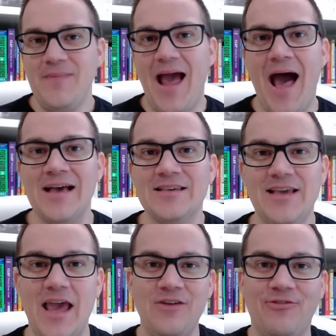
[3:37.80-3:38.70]

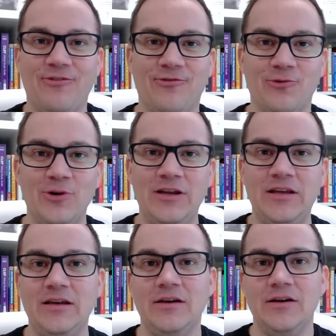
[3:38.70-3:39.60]
as a
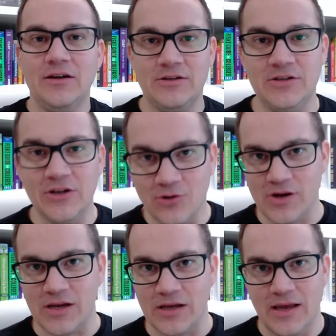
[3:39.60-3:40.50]
free
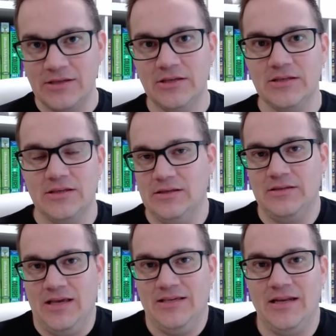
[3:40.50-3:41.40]
degree. It just
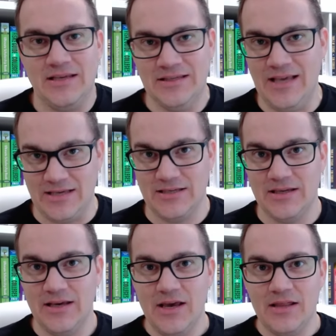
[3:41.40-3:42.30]
doesn't
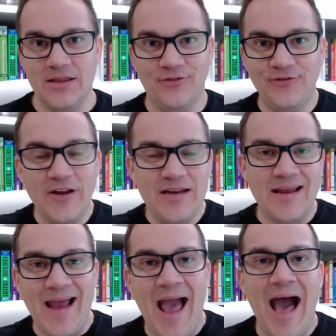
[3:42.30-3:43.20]
exist. The
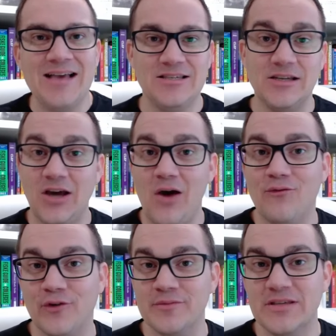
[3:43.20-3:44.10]
funding has to
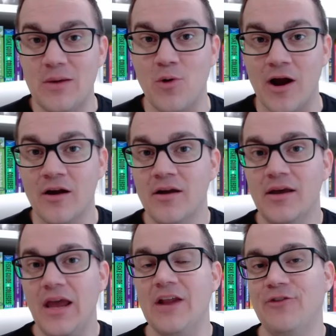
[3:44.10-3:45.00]
come from somewhere,
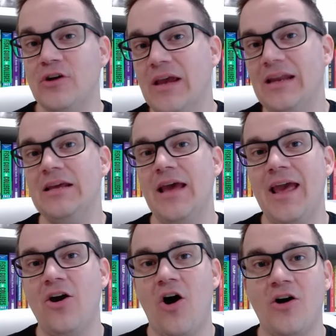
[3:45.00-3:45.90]
and if you're getting
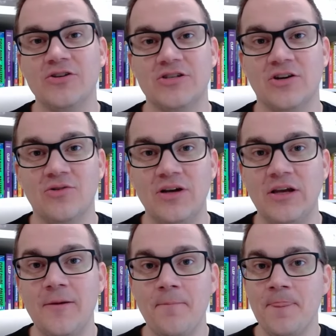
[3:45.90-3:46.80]
a college
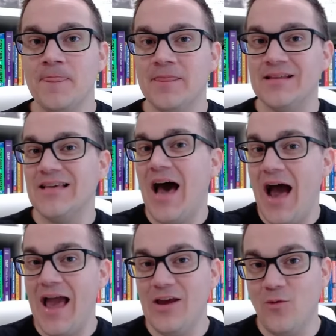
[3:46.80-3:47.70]
degree that's
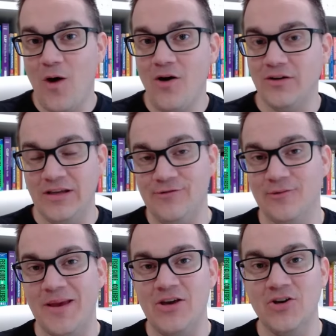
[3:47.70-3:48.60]
high quality
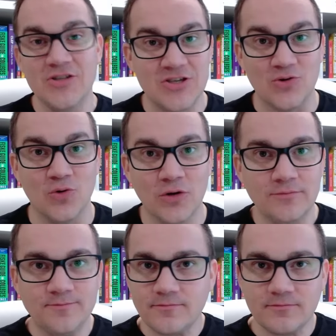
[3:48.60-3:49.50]
from a good school,